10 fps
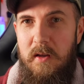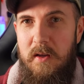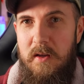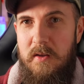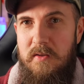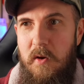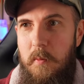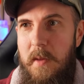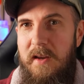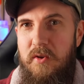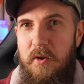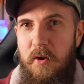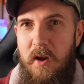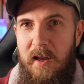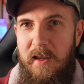So make sure you're
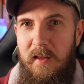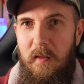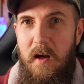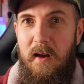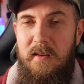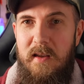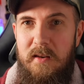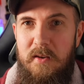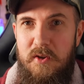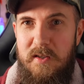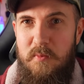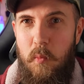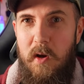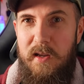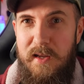not getting locked into just
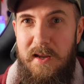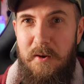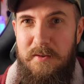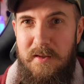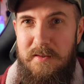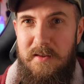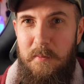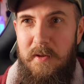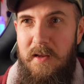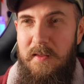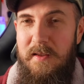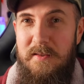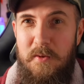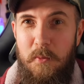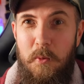one ecosystem. This is
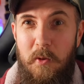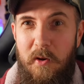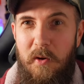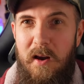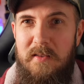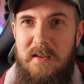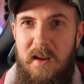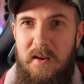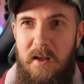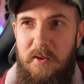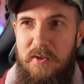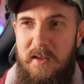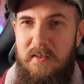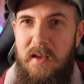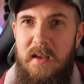a rule across technology
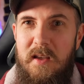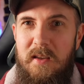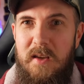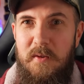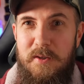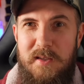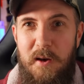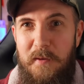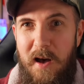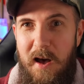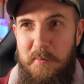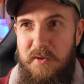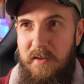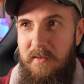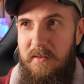is give yourself
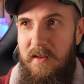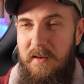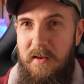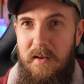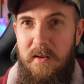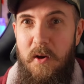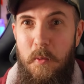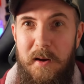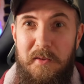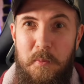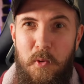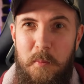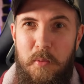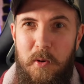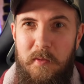options, and nowhere is it more
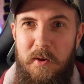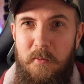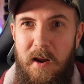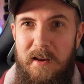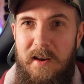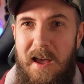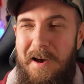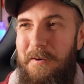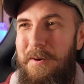important than right now